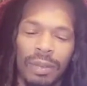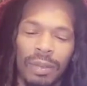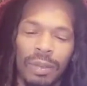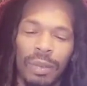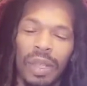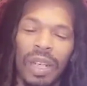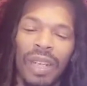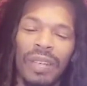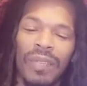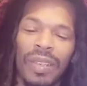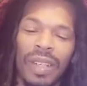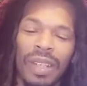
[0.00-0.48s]

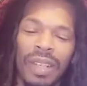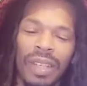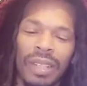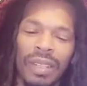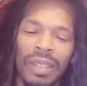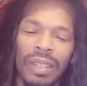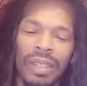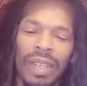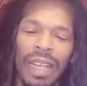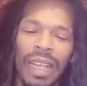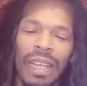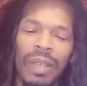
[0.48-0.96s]
whatever it
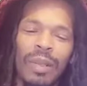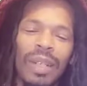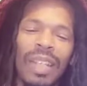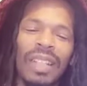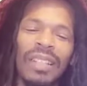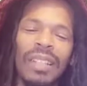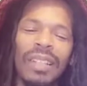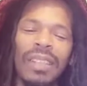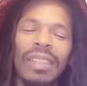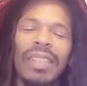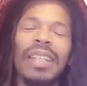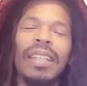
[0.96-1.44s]
is. I don't
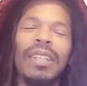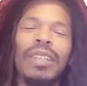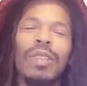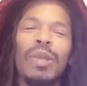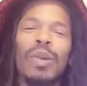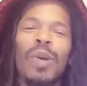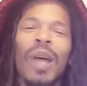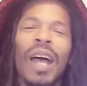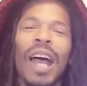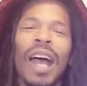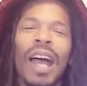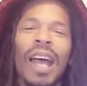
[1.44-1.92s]
like to think
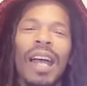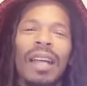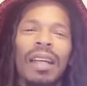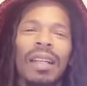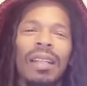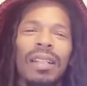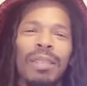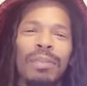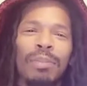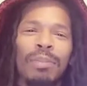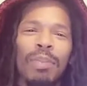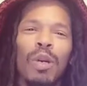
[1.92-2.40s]
too high,
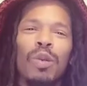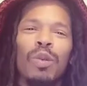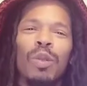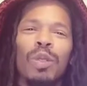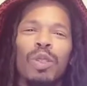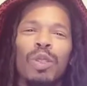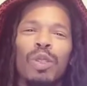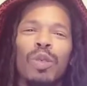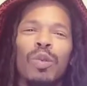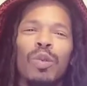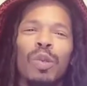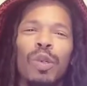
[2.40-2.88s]

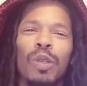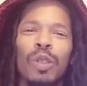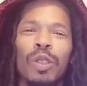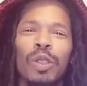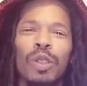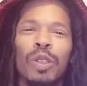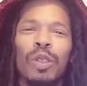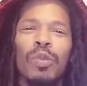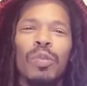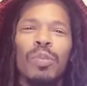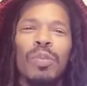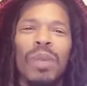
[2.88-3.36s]
boast too
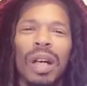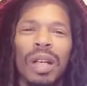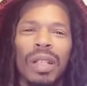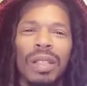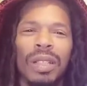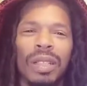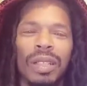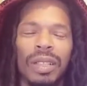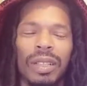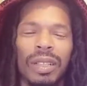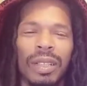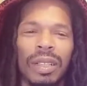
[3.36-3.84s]

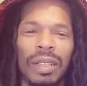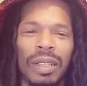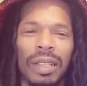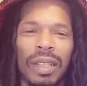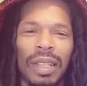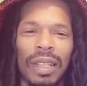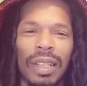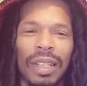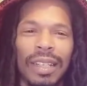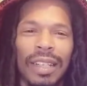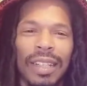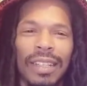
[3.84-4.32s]
much.
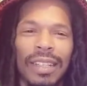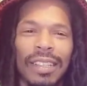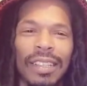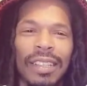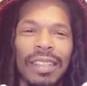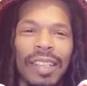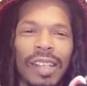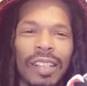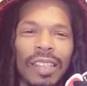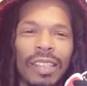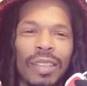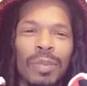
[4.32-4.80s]
I like to
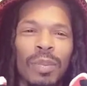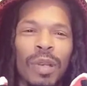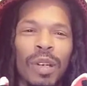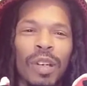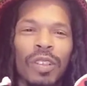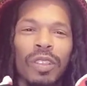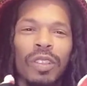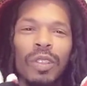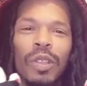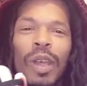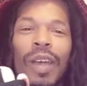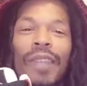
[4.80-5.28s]
start
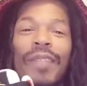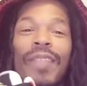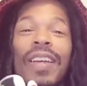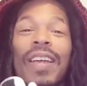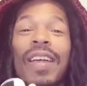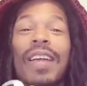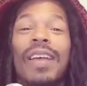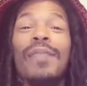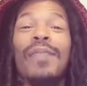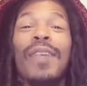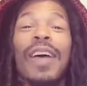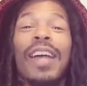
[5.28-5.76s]
small. So
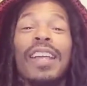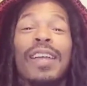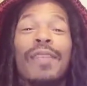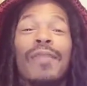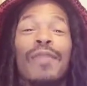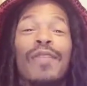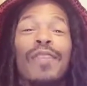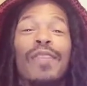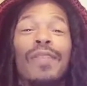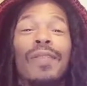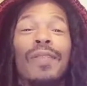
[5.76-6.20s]
if I can get